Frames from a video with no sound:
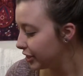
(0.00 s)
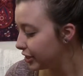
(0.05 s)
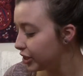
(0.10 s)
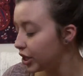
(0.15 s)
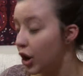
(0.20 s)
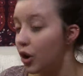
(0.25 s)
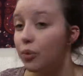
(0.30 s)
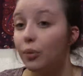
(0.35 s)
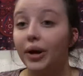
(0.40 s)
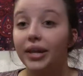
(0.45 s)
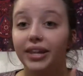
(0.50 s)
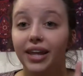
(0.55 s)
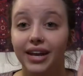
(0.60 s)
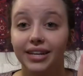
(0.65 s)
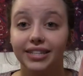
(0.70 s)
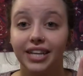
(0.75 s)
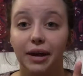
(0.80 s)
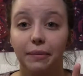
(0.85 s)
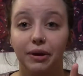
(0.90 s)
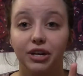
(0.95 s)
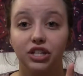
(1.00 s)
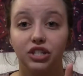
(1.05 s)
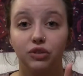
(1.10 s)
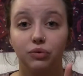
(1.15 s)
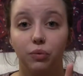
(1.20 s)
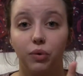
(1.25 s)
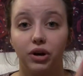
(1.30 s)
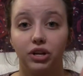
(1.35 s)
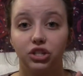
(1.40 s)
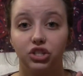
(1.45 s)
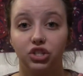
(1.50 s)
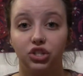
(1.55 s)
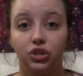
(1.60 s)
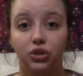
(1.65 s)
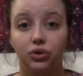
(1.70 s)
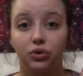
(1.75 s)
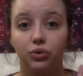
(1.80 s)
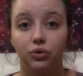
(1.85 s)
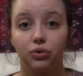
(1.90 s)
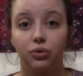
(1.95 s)
So one last time, I just want
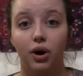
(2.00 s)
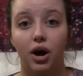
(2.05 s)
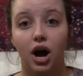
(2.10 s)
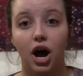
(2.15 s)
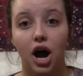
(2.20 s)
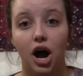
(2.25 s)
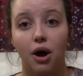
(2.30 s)
to